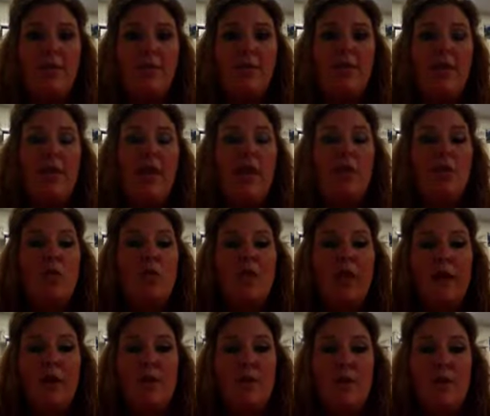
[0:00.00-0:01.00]
We've
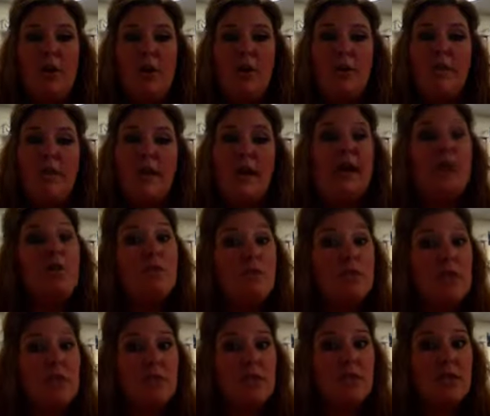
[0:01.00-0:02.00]
got pure command,
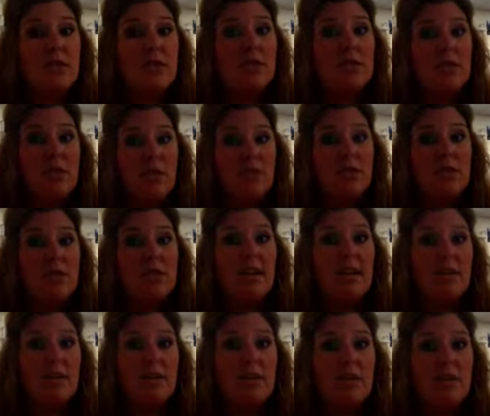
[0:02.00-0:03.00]
which I just told you the
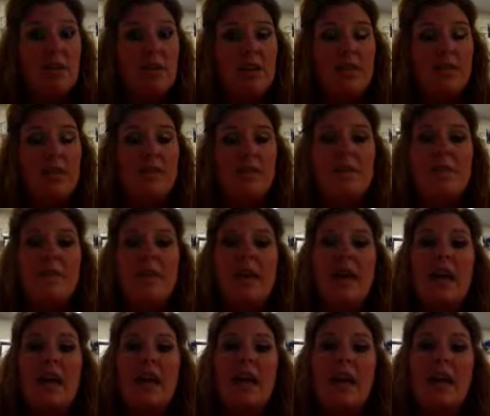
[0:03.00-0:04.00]
definition
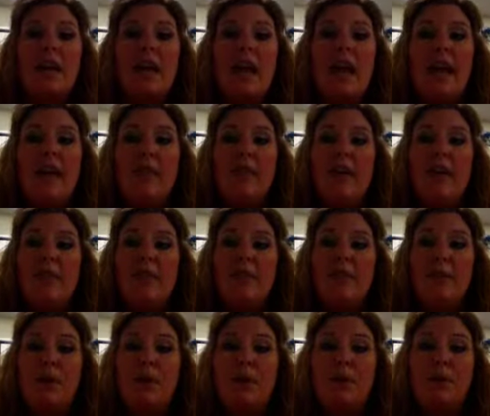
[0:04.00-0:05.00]
of, and we have
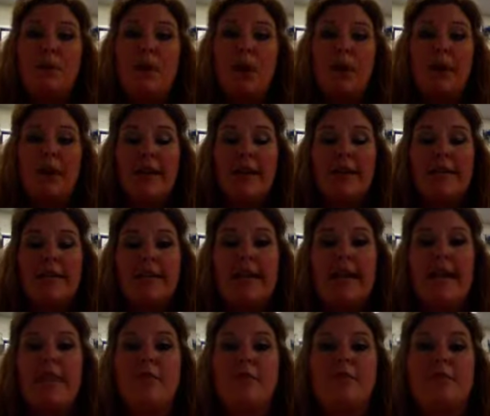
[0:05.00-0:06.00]
pure market.
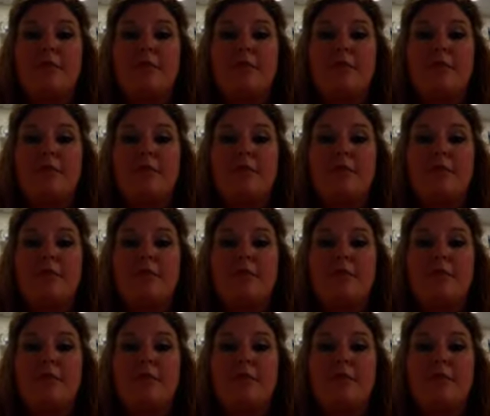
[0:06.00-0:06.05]
Now,